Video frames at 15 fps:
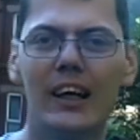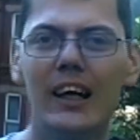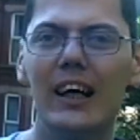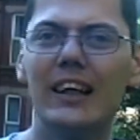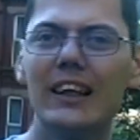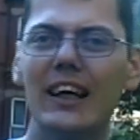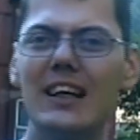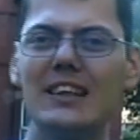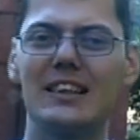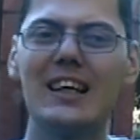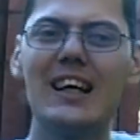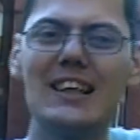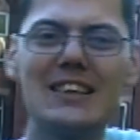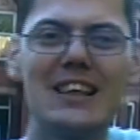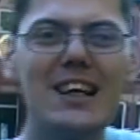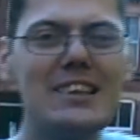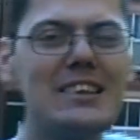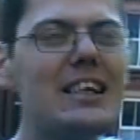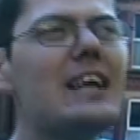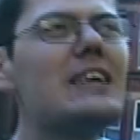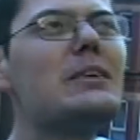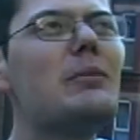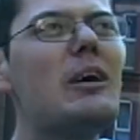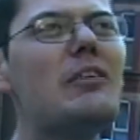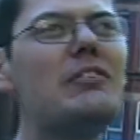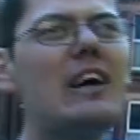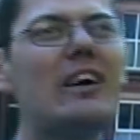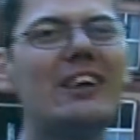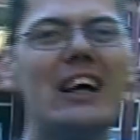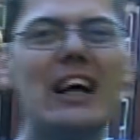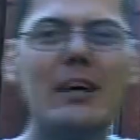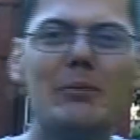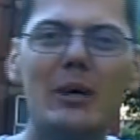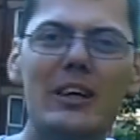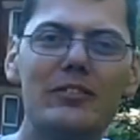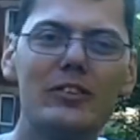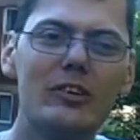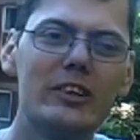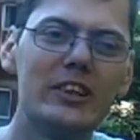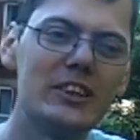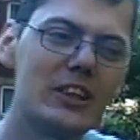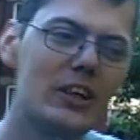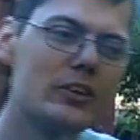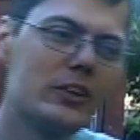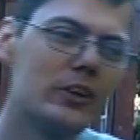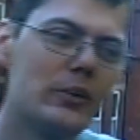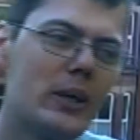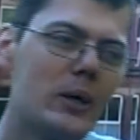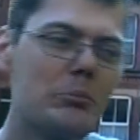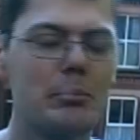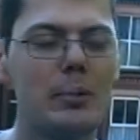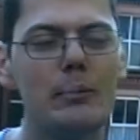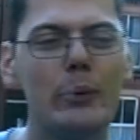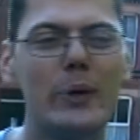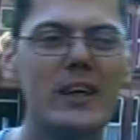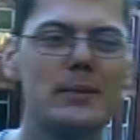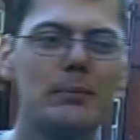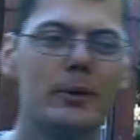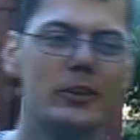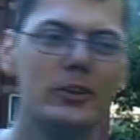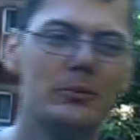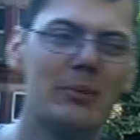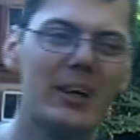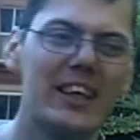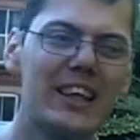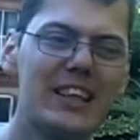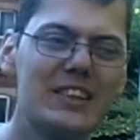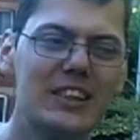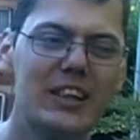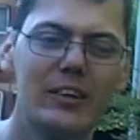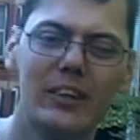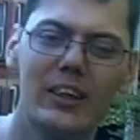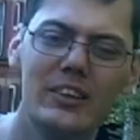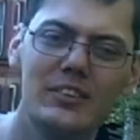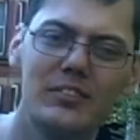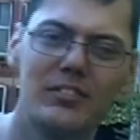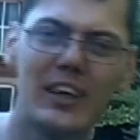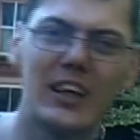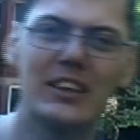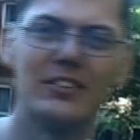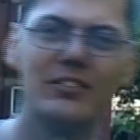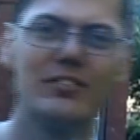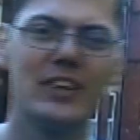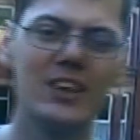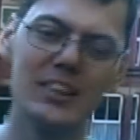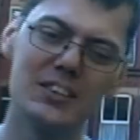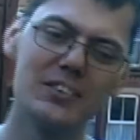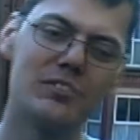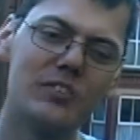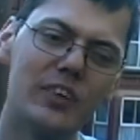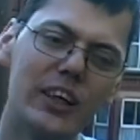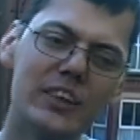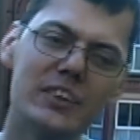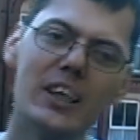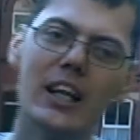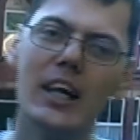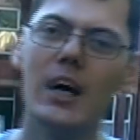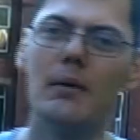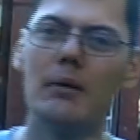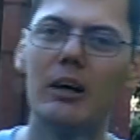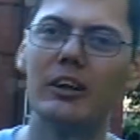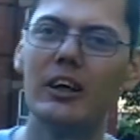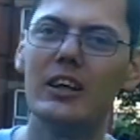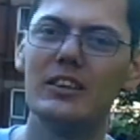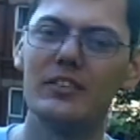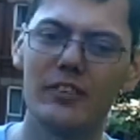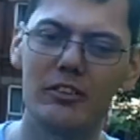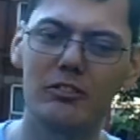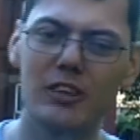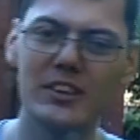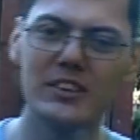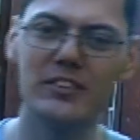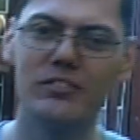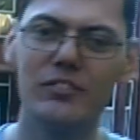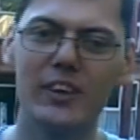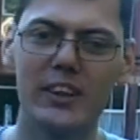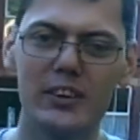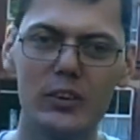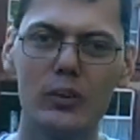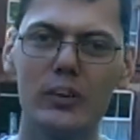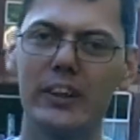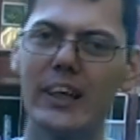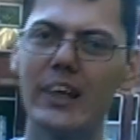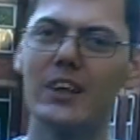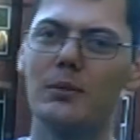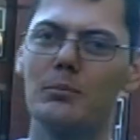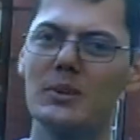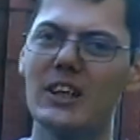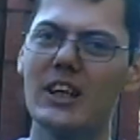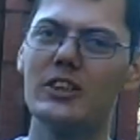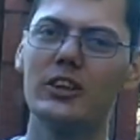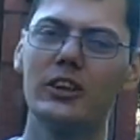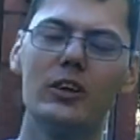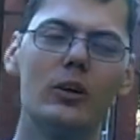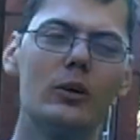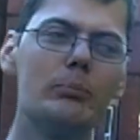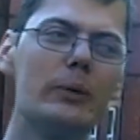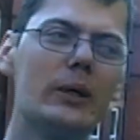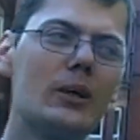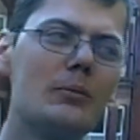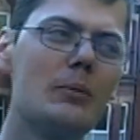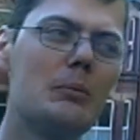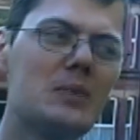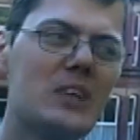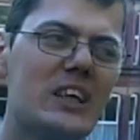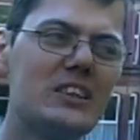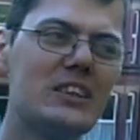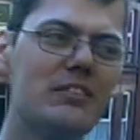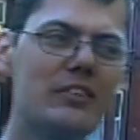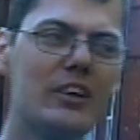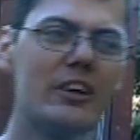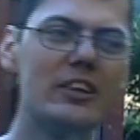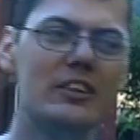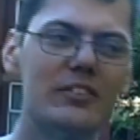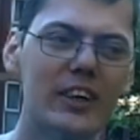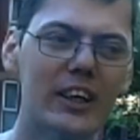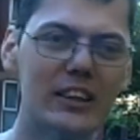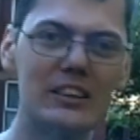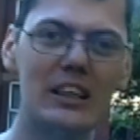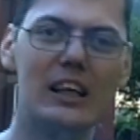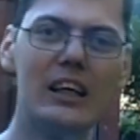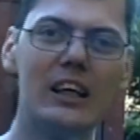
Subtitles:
And as you may have found out, I may have already told you, people with Asperger's may get to know loads of facts and figures and things about loads of interesting things, or gain obsession, or become obsessed in various things.